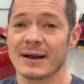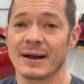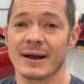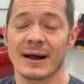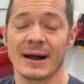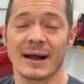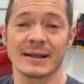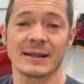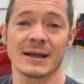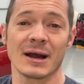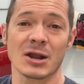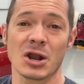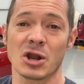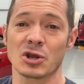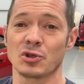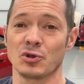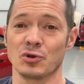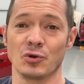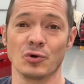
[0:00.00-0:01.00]
I got
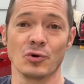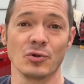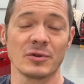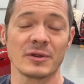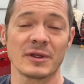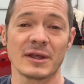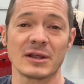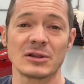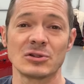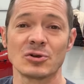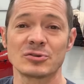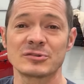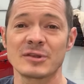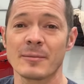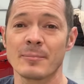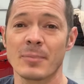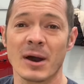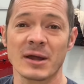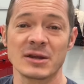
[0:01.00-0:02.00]
on Google, looked
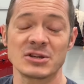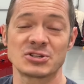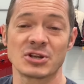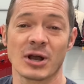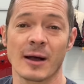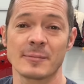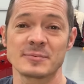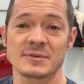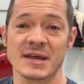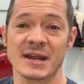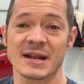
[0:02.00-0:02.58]
up body shops,